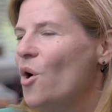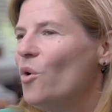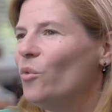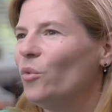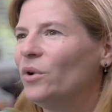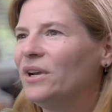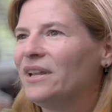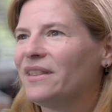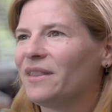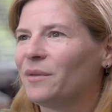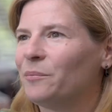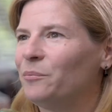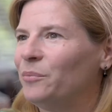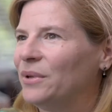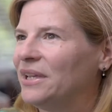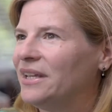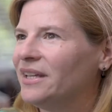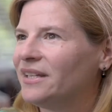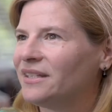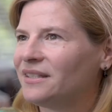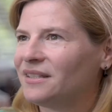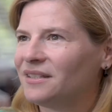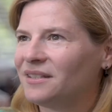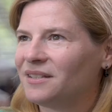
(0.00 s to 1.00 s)
One of the
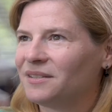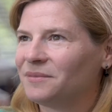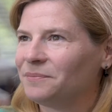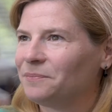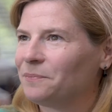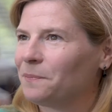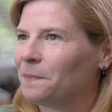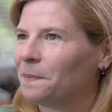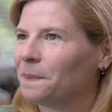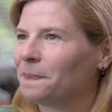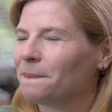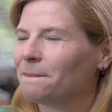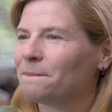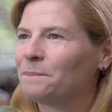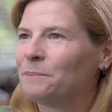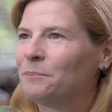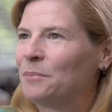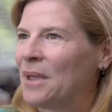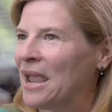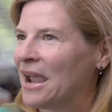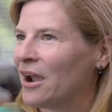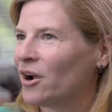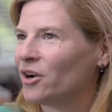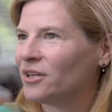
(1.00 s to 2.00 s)
biggest
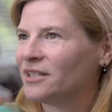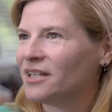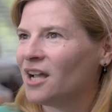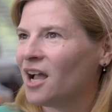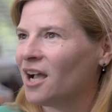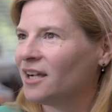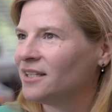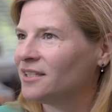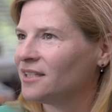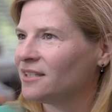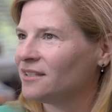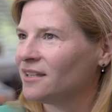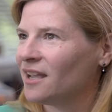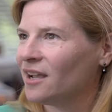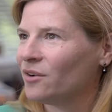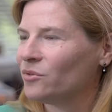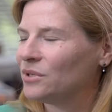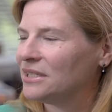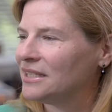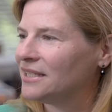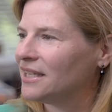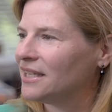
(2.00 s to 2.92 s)
paradoxes, I would